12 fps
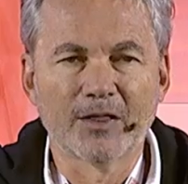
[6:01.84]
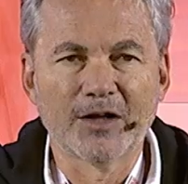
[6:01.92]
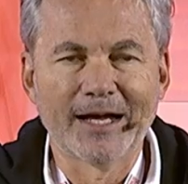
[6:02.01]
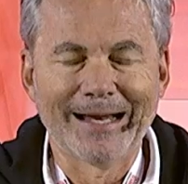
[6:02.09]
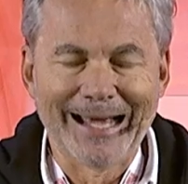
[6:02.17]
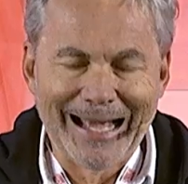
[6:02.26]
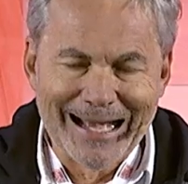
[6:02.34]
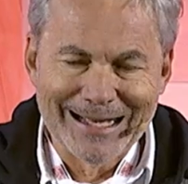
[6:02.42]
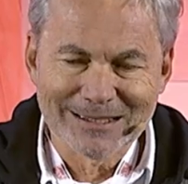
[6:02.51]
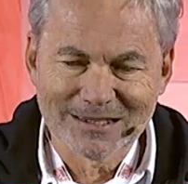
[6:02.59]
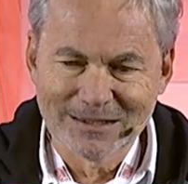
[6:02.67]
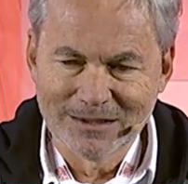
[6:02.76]

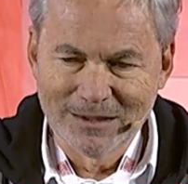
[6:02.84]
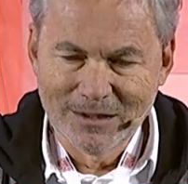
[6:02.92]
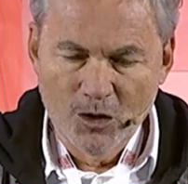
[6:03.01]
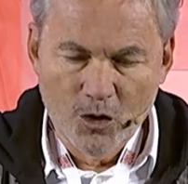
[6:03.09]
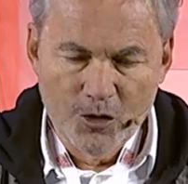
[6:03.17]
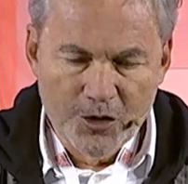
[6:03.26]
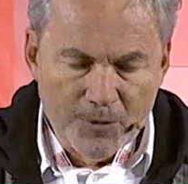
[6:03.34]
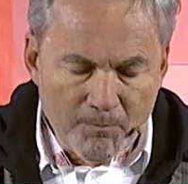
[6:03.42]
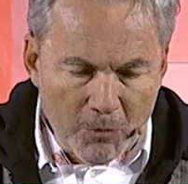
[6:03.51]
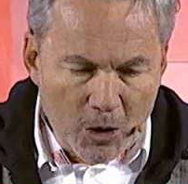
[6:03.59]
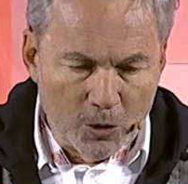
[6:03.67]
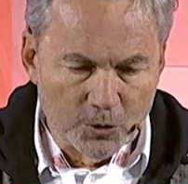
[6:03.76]
has the
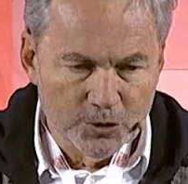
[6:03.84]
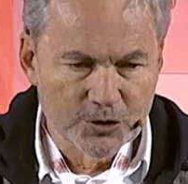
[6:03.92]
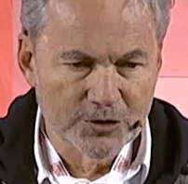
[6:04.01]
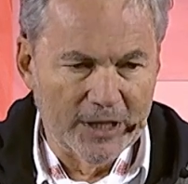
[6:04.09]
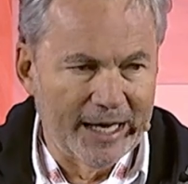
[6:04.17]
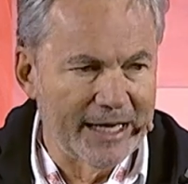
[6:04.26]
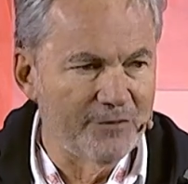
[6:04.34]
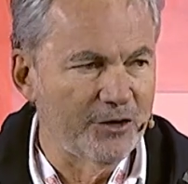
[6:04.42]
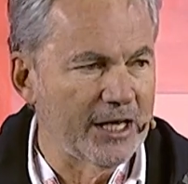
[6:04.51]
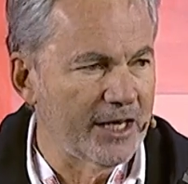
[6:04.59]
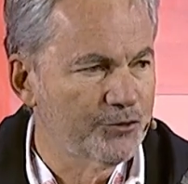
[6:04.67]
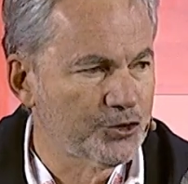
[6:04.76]
most
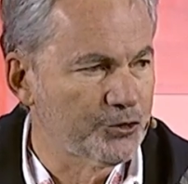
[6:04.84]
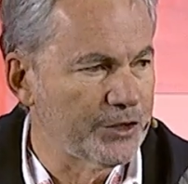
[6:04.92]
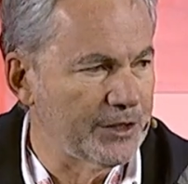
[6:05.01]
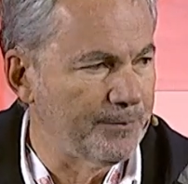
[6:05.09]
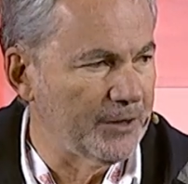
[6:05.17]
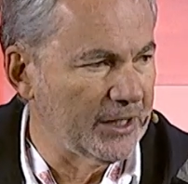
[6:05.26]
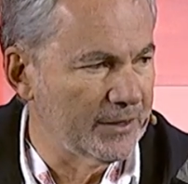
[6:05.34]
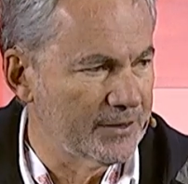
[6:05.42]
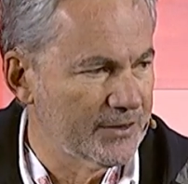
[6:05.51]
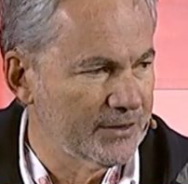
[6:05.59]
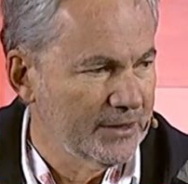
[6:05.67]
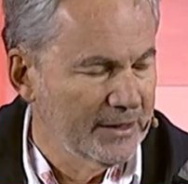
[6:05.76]
IVF
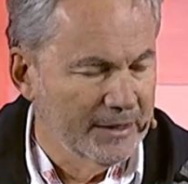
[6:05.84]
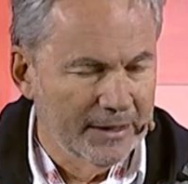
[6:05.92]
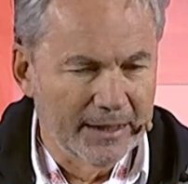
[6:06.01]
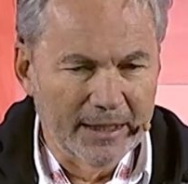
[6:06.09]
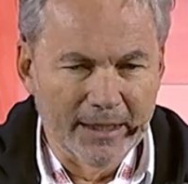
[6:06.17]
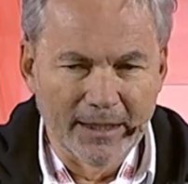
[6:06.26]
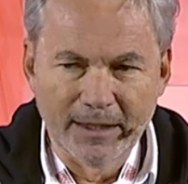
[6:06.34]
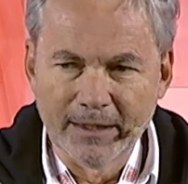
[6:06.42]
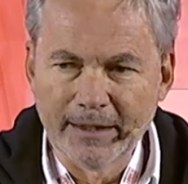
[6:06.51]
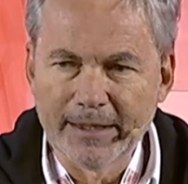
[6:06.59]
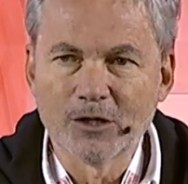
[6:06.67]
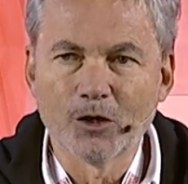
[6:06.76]
treatments
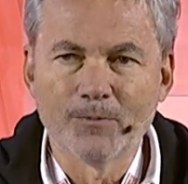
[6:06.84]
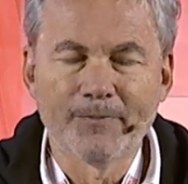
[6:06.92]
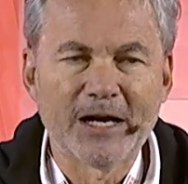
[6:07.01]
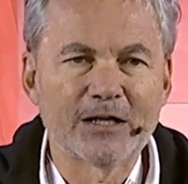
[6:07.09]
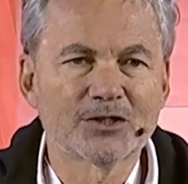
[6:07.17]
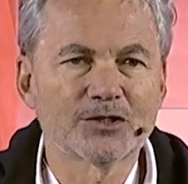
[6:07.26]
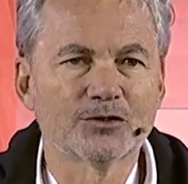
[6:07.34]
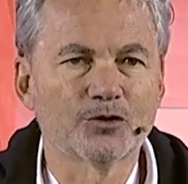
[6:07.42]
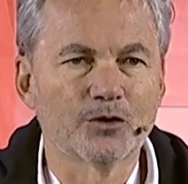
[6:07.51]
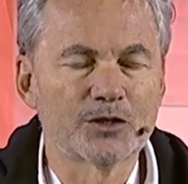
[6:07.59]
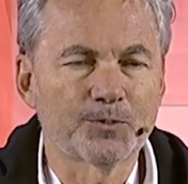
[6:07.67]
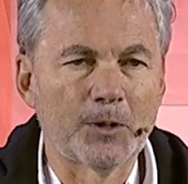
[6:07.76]
in comparison
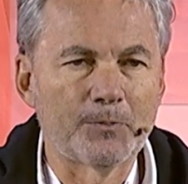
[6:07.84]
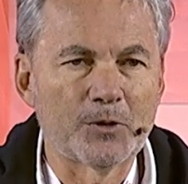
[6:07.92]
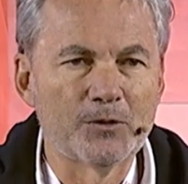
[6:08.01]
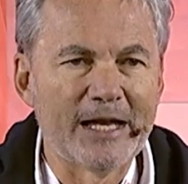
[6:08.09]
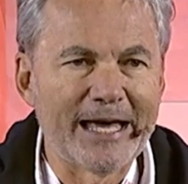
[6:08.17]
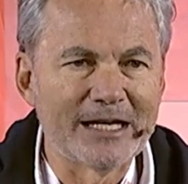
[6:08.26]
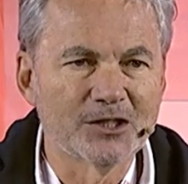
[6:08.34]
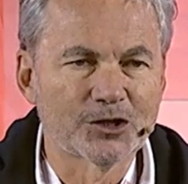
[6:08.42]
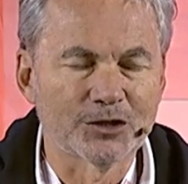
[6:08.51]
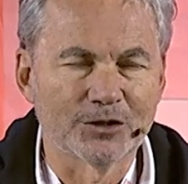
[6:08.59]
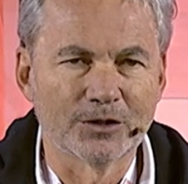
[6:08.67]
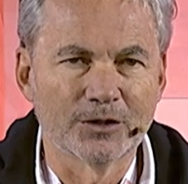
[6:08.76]
to its
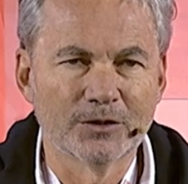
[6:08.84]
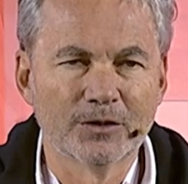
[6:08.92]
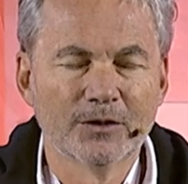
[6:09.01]
population.